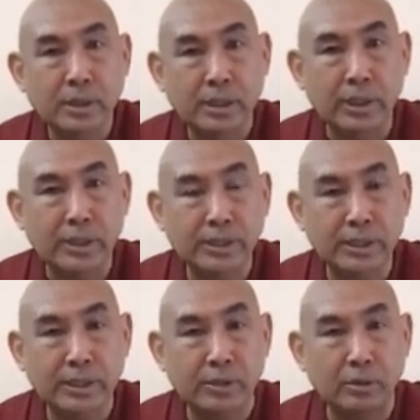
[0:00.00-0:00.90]
And he
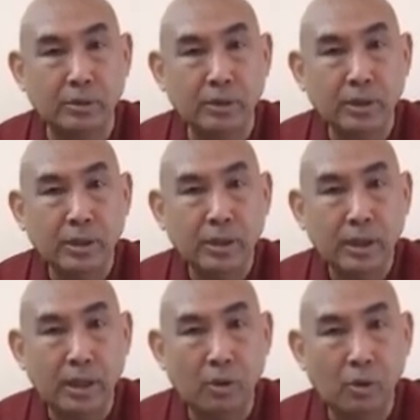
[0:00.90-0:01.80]
said,
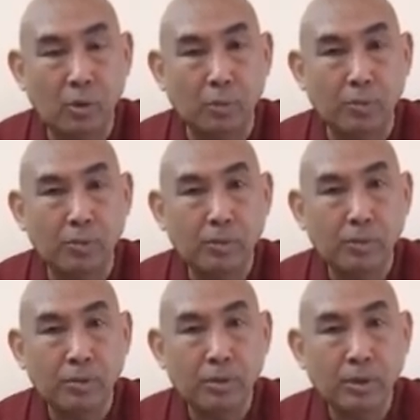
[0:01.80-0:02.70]
I hope
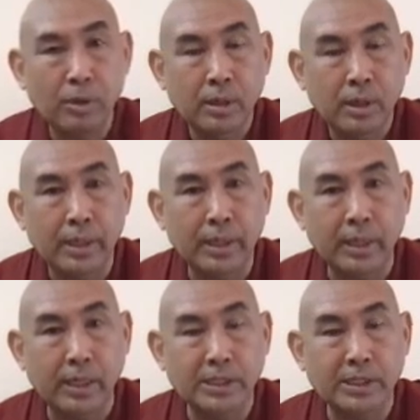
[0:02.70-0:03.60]
I
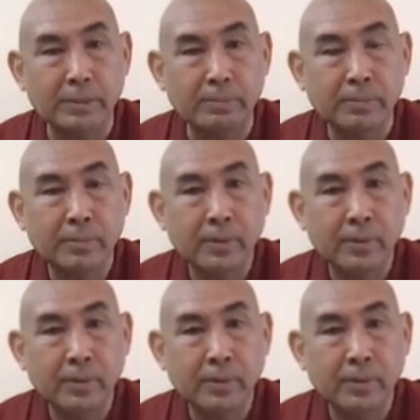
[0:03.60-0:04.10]
can achieve